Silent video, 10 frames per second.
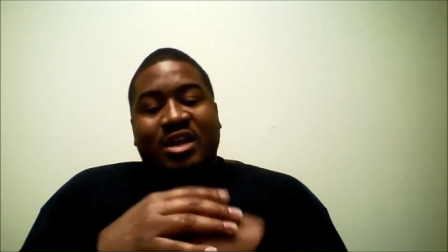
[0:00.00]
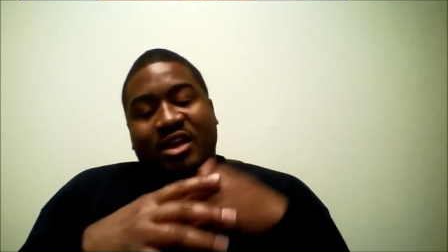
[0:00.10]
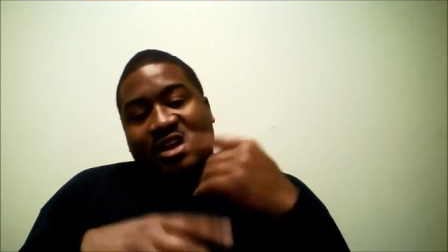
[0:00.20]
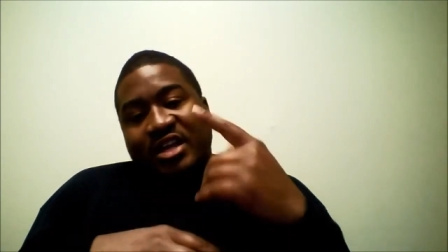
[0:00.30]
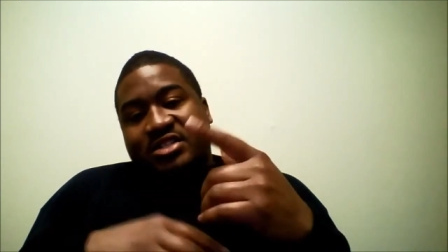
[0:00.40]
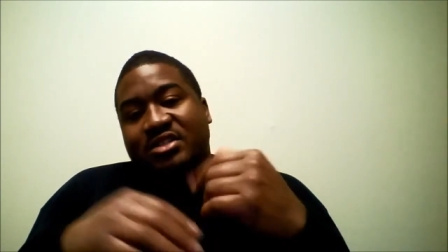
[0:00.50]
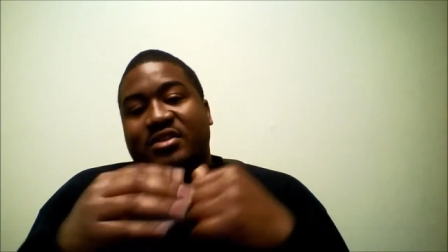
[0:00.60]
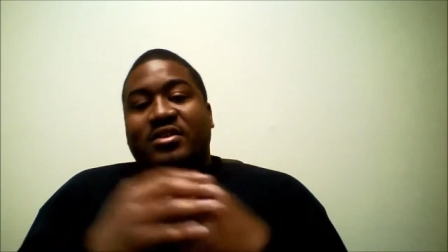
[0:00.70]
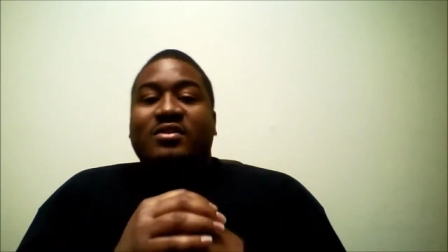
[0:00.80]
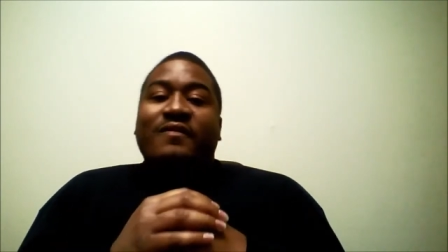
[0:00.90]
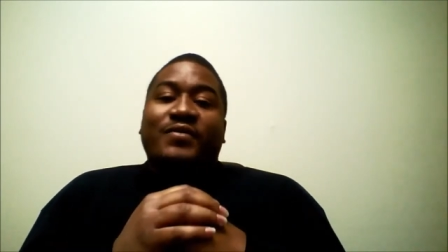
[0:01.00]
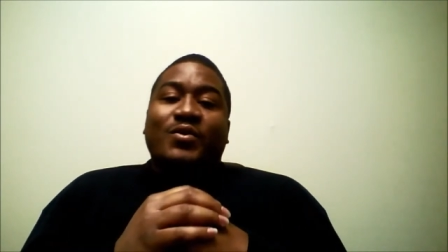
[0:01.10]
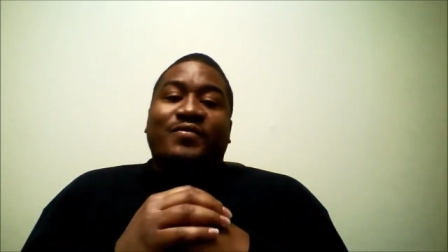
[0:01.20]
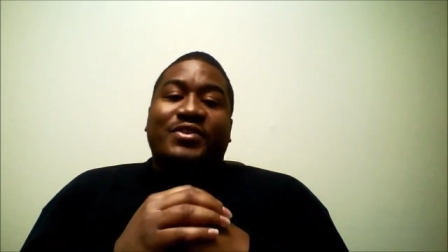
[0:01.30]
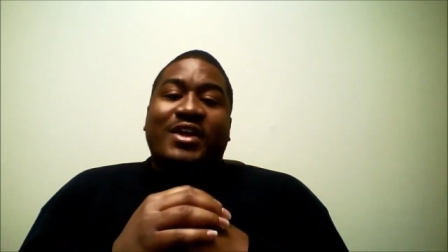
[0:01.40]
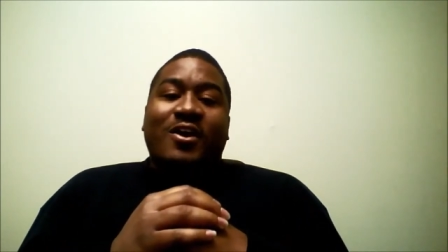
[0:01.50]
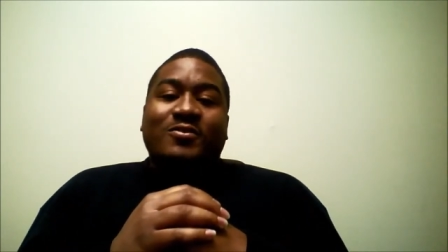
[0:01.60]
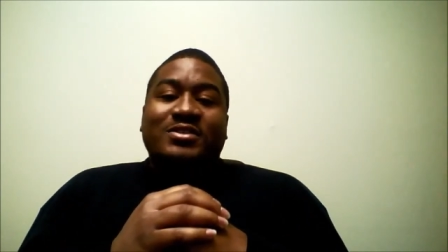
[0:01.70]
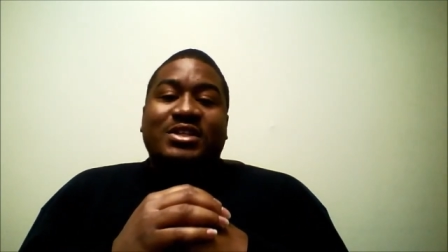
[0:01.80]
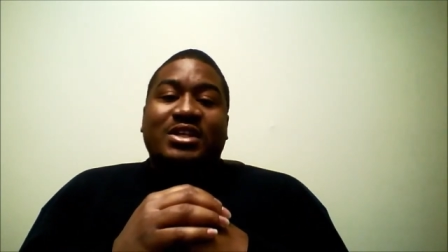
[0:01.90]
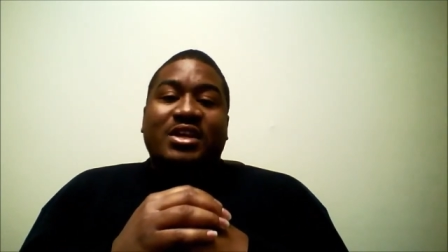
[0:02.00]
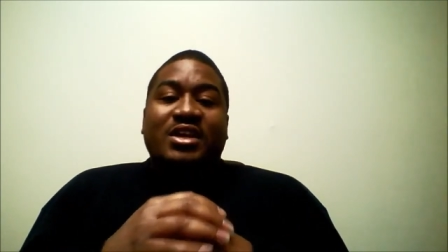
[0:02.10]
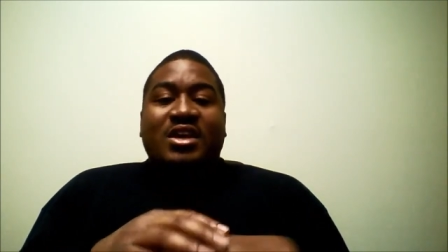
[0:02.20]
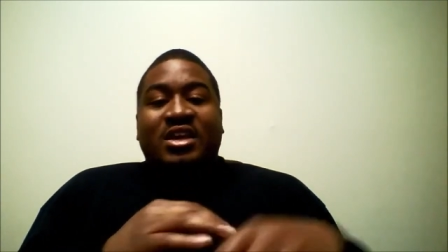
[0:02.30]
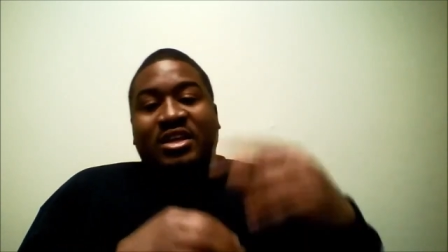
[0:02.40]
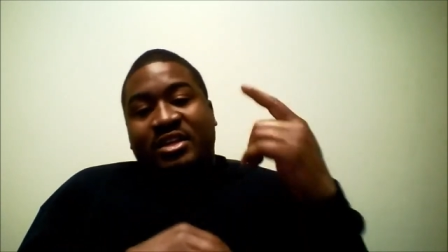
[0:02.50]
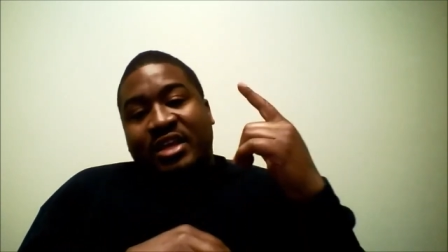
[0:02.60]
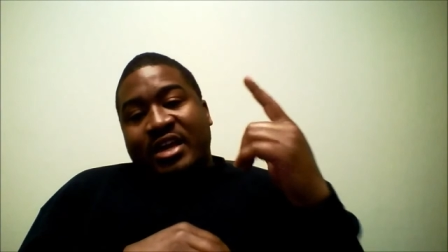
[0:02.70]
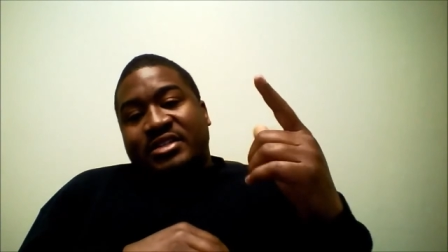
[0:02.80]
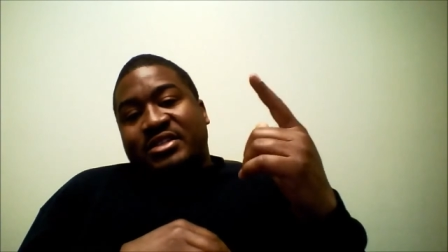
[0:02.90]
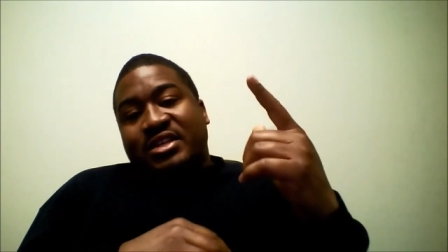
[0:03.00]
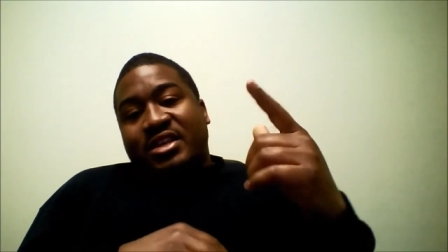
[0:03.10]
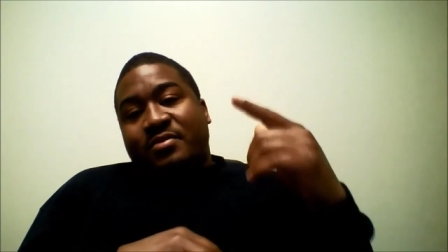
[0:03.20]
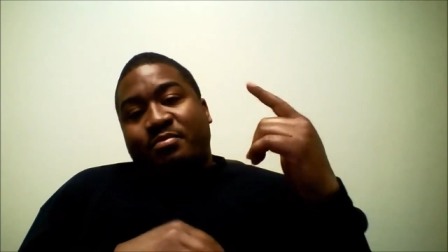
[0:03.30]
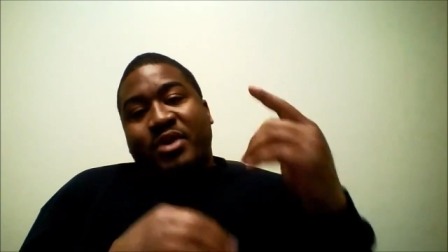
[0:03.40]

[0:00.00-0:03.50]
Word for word: And that's the food for thought. KC,